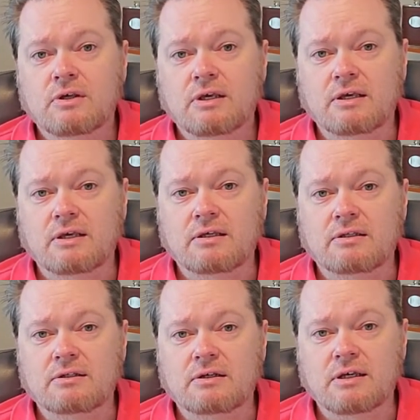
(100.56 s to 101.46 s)

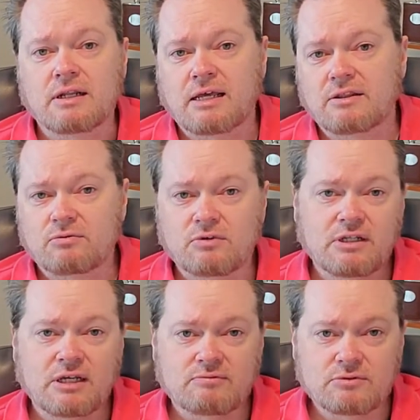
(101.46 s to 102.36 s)
and it had 3
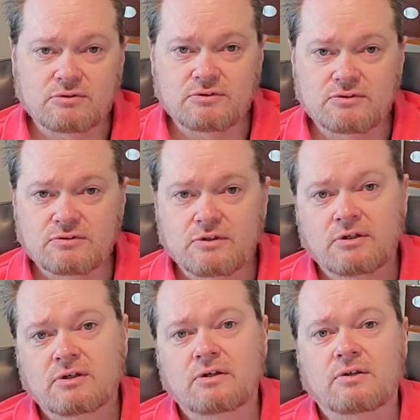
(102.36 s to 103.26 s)
levels.
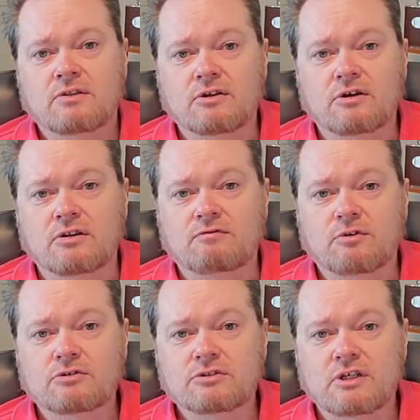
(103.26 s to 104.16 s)
The
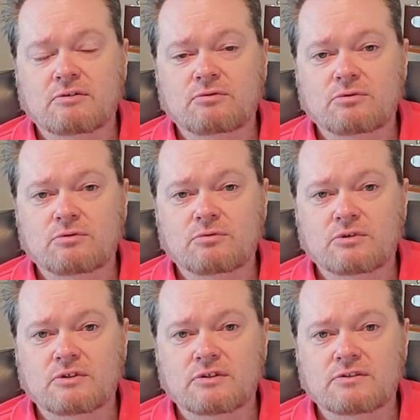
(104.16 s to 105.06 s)
first level
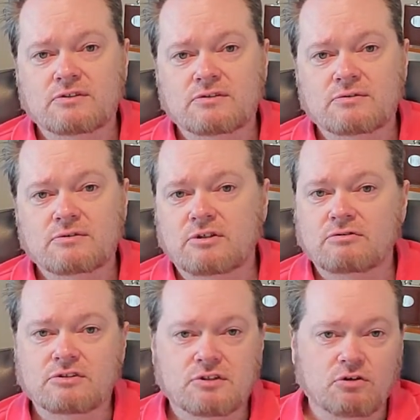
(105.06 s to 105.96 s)
was
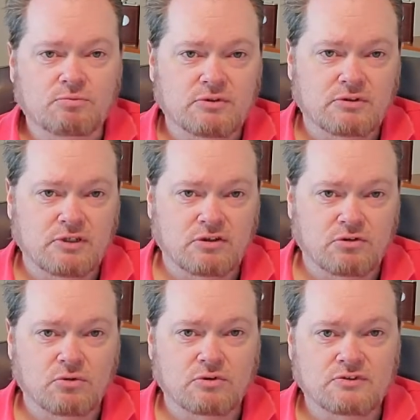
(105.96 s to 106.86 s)
just open
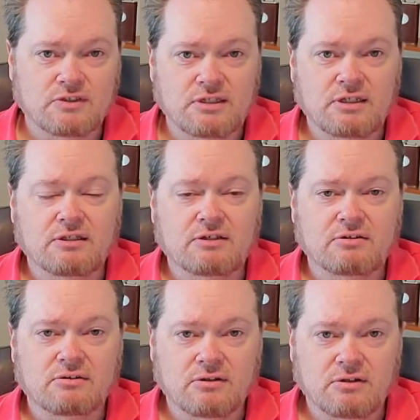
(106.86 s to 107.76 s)
indoor seating there
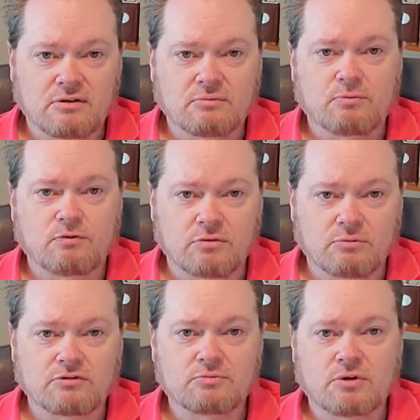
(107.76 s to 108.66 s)
for the
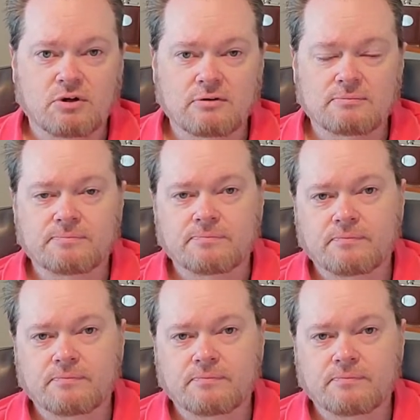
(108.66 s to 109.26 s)
most part.